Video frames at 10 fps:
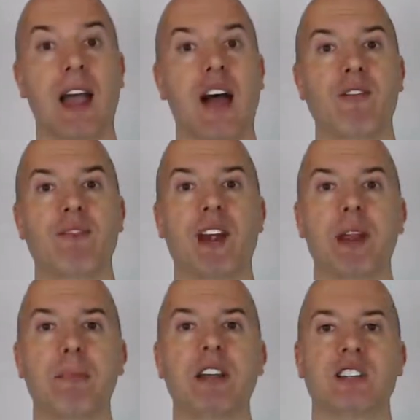I'm very
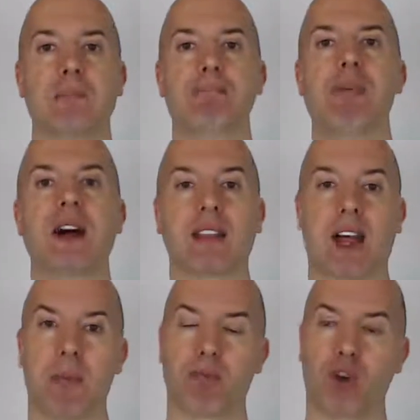busy, but
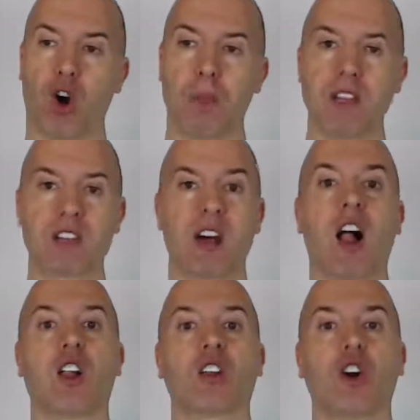I promise
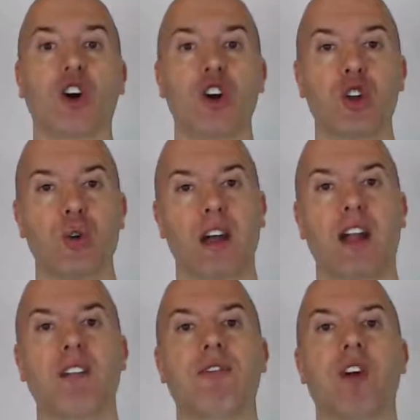I'll call you and
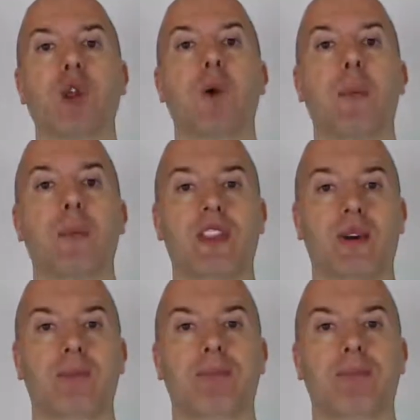I'll follow up with you.